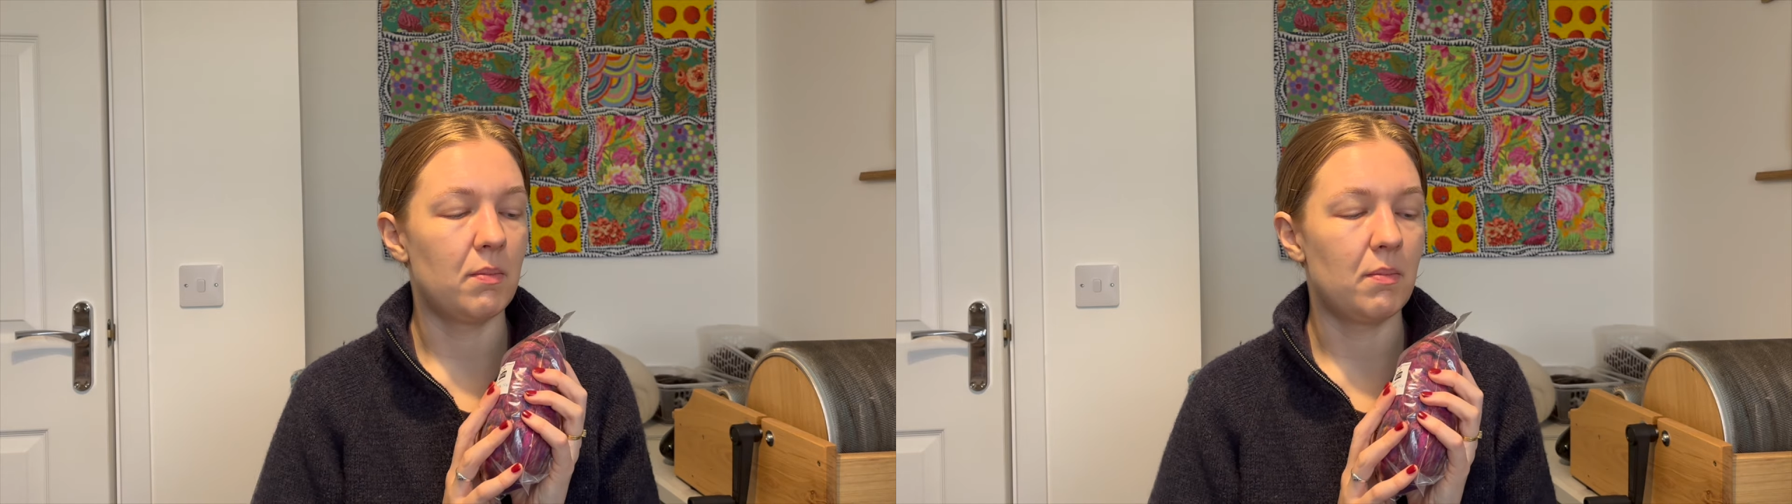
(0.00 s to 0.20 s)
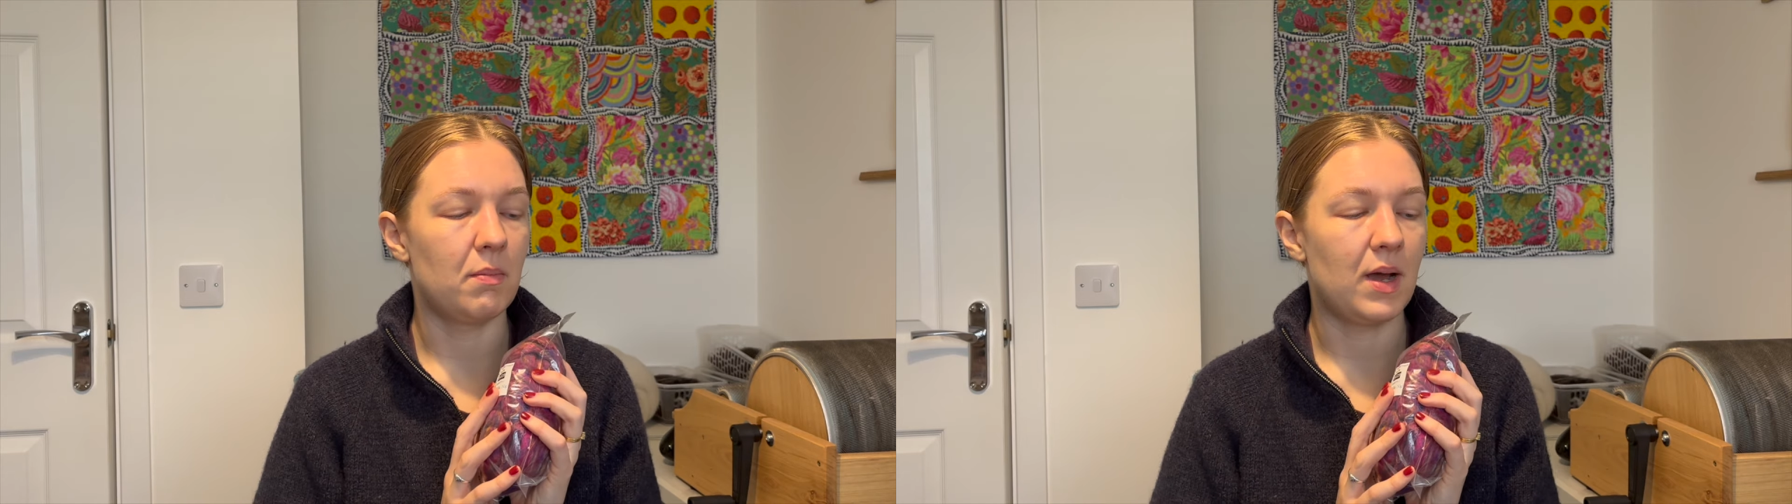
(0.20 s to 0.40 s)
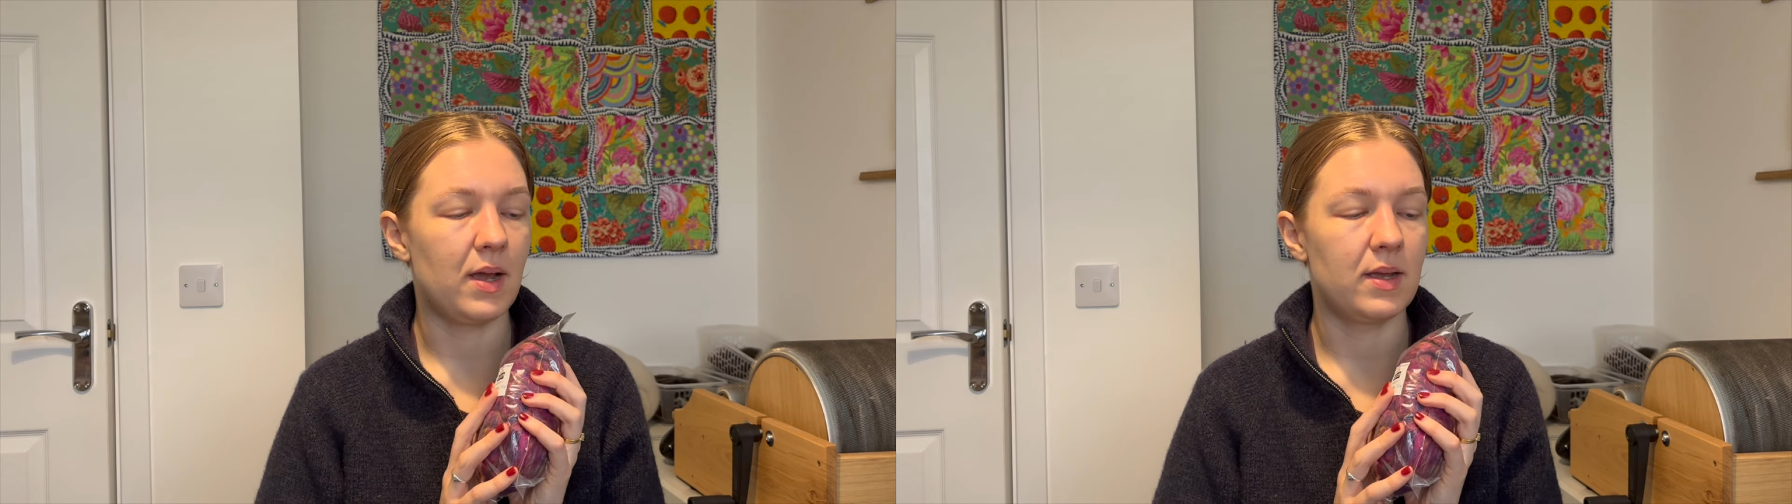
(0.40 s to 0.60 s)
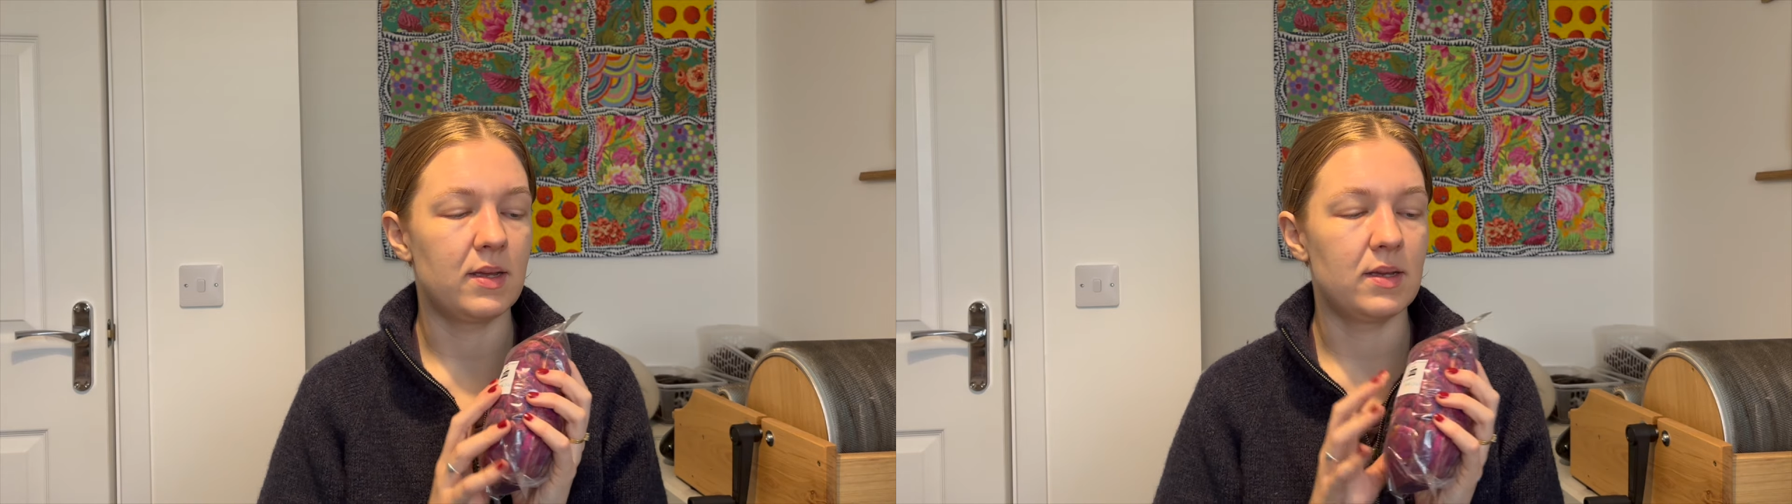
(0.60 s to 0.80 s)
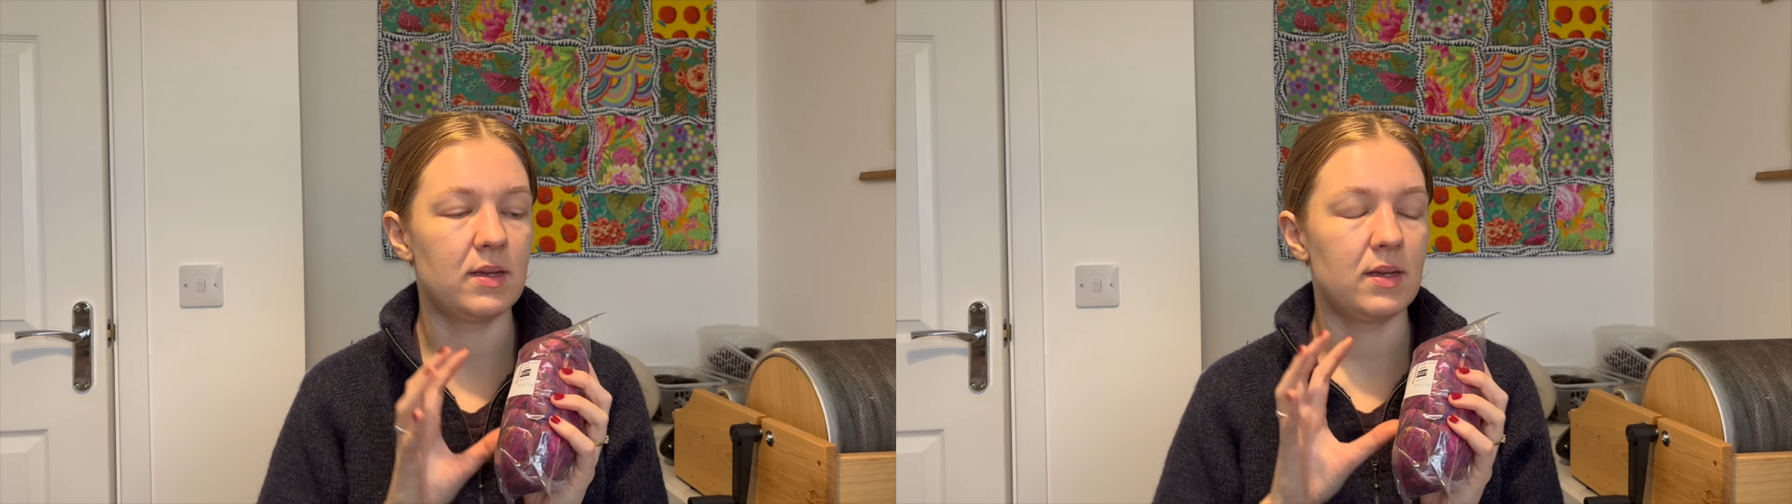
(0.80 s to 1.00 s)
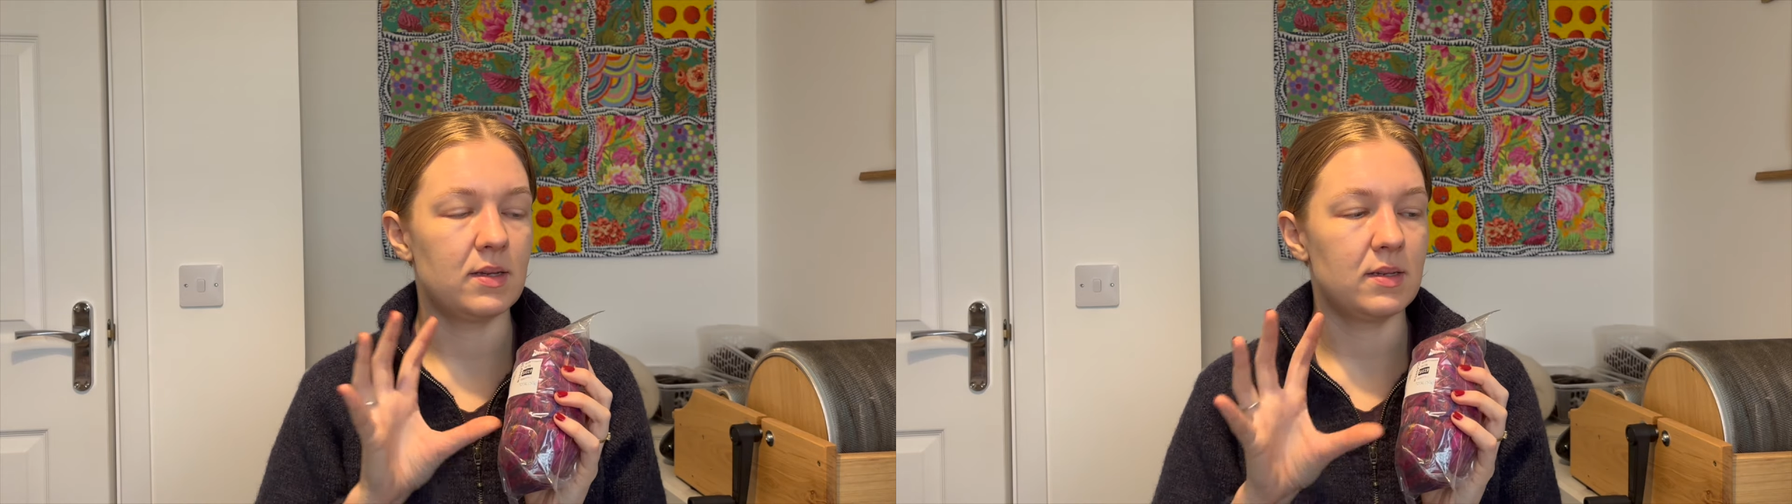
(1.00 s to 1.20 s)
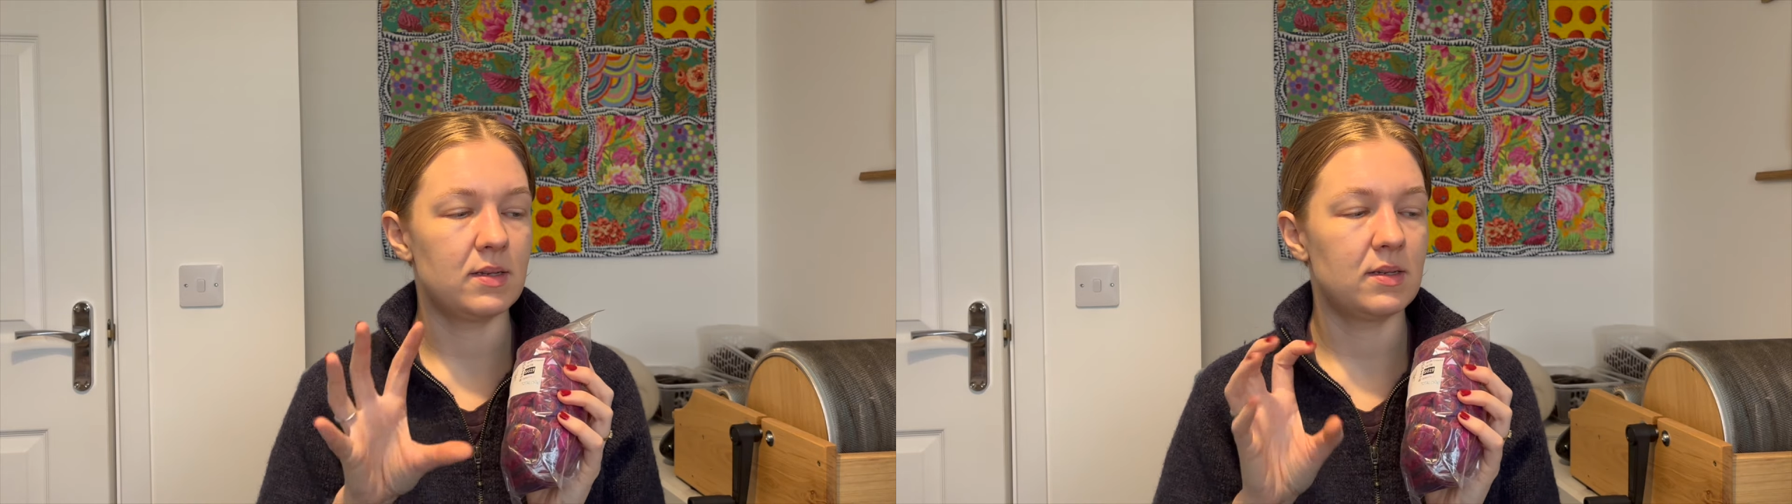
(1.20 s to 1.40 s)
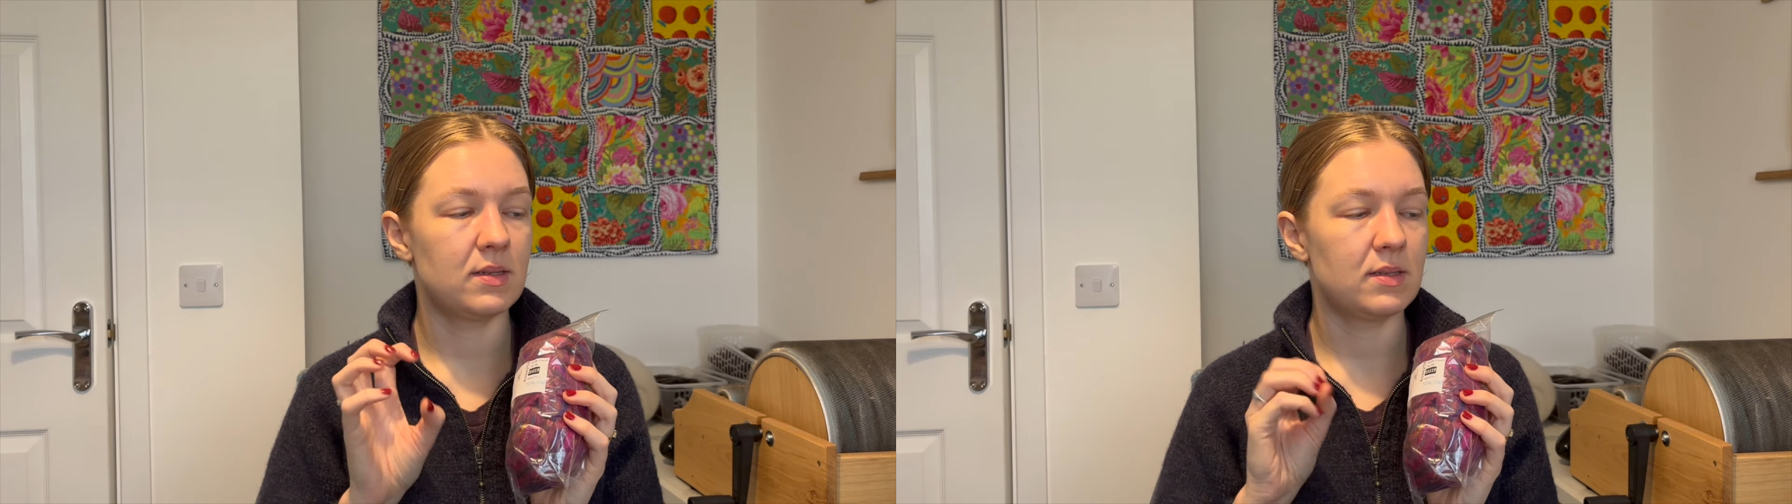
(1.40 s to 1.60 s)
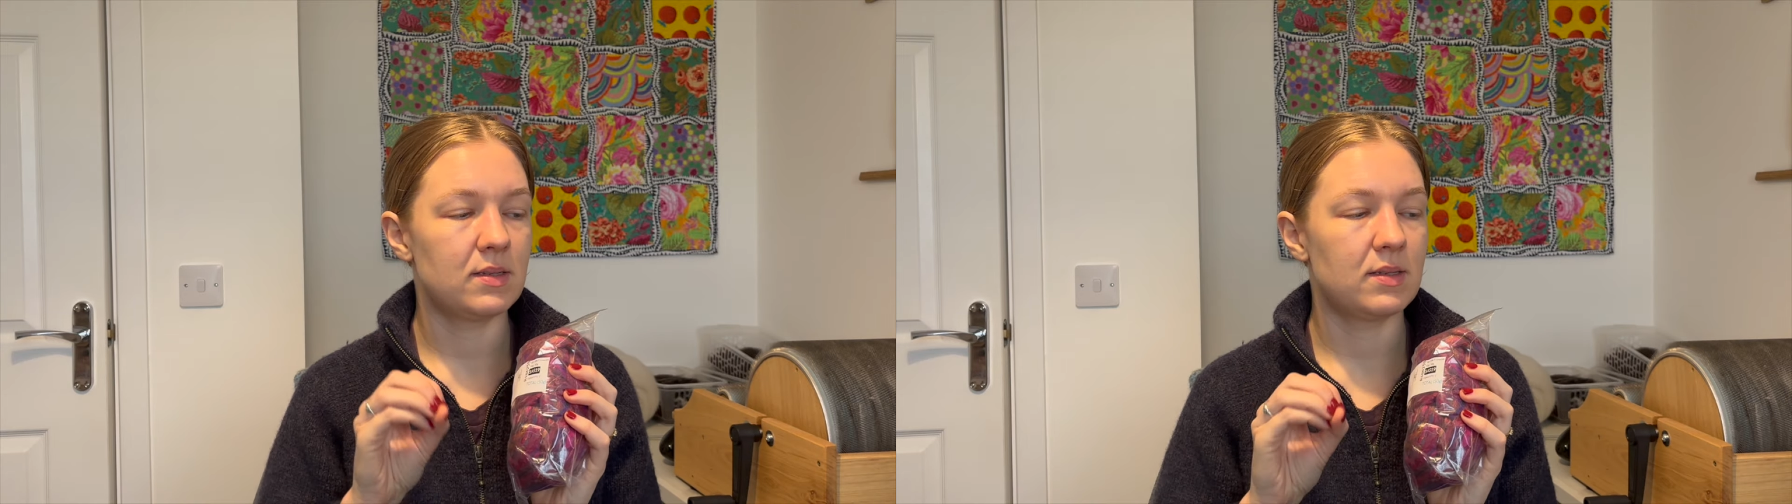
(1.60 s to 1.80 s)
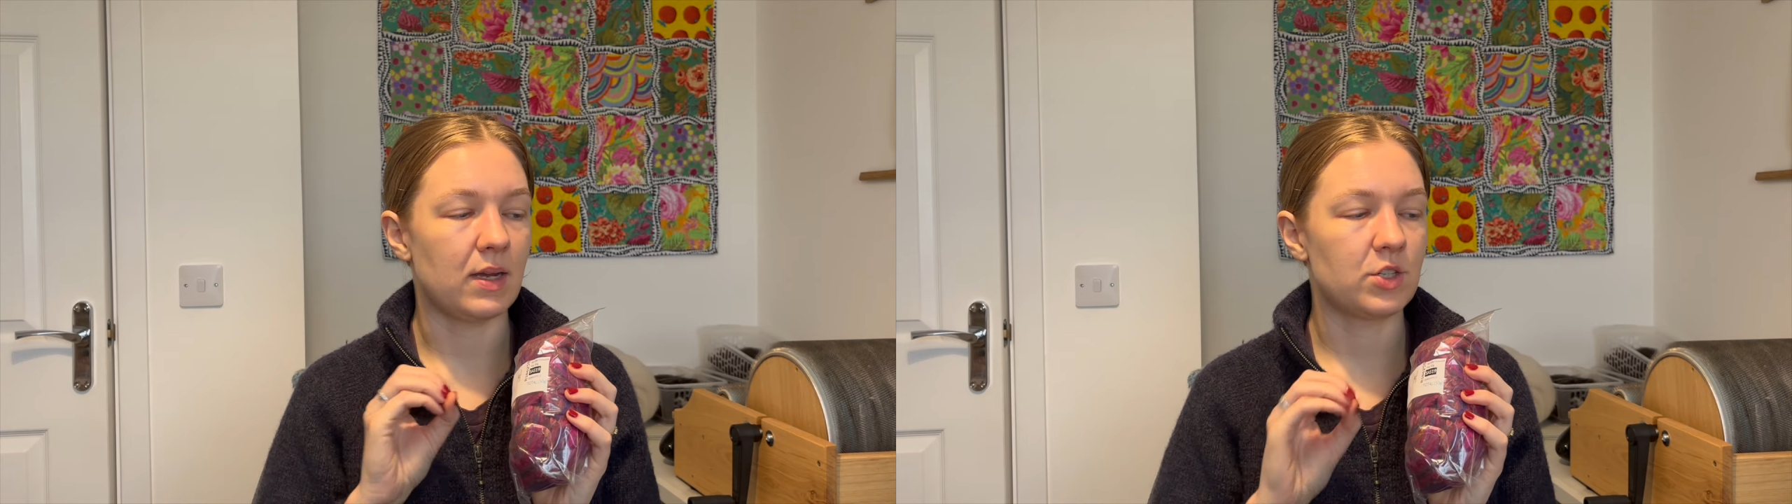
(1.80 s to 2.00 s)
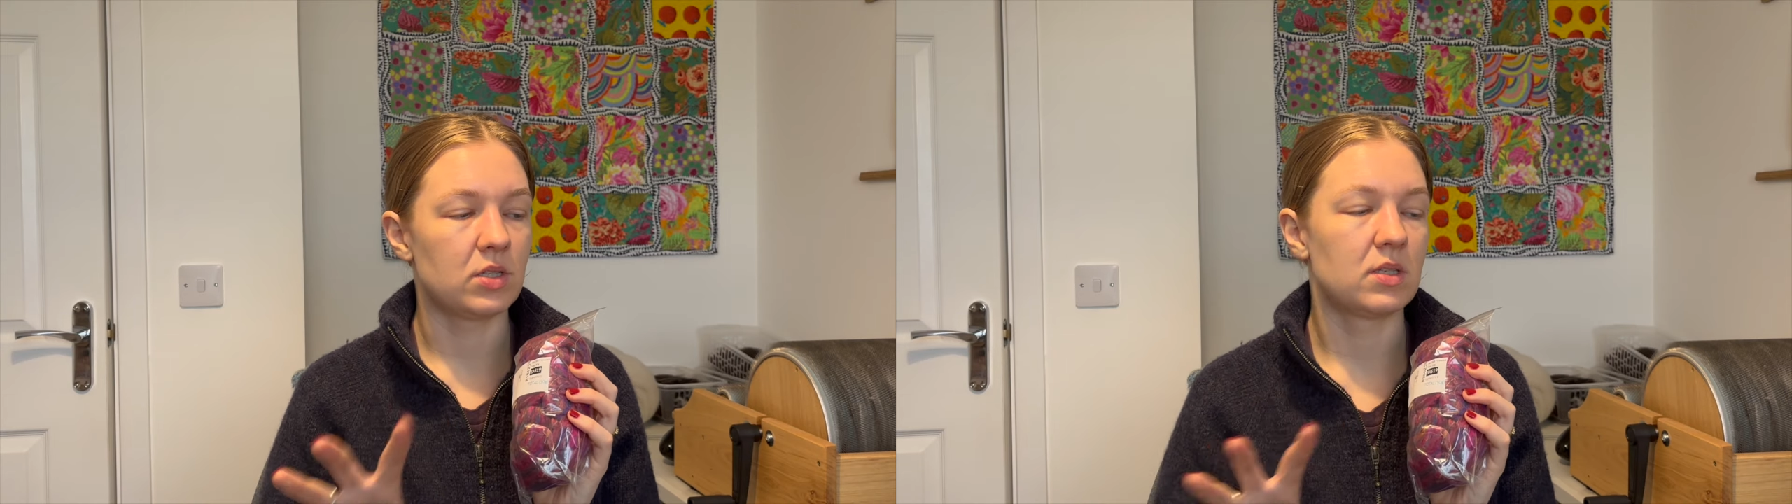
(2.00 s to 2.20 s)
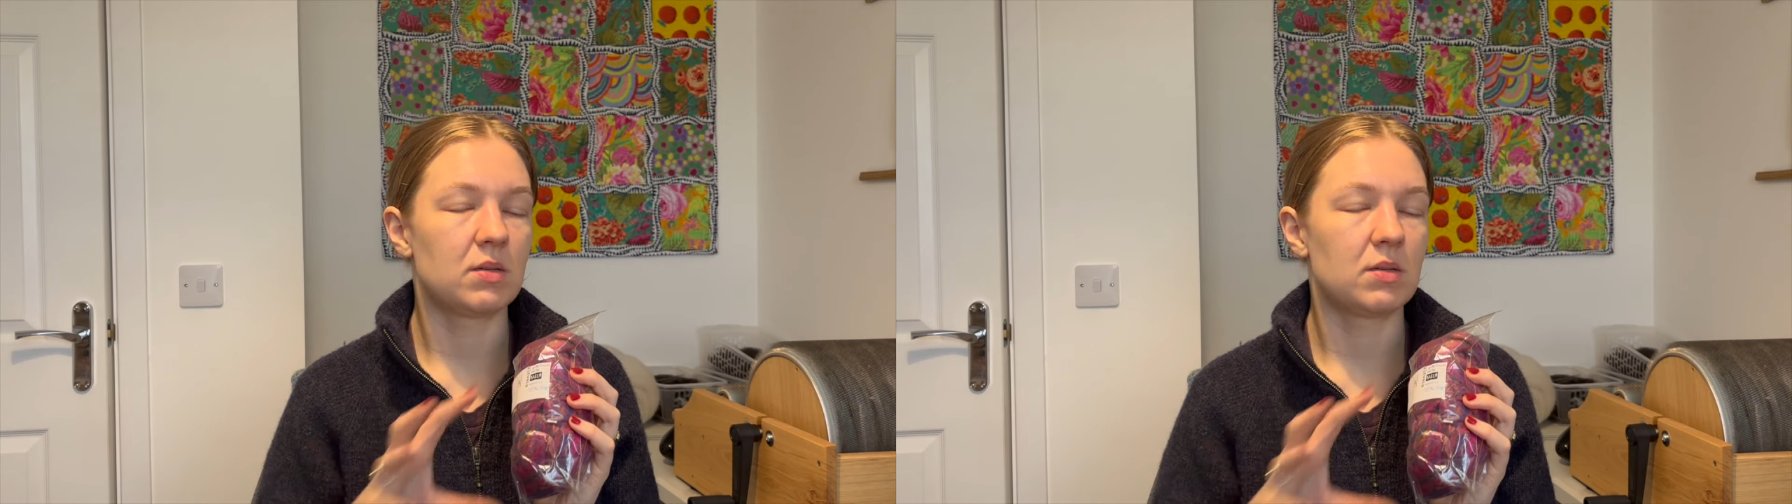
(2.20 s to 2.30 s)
my sections,